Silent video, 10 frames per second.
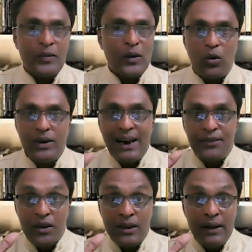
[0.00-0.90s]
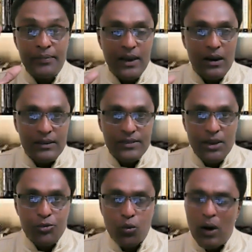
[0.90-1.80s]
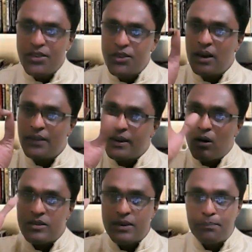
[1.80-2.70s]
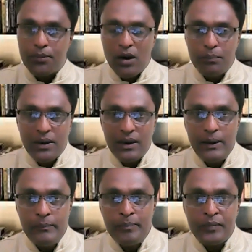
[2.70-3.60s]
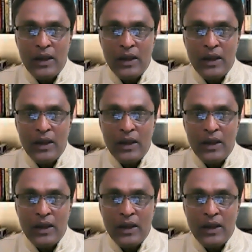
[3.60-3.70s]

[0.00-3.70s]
Only have to learn the concepts. Once you learn the concept properly,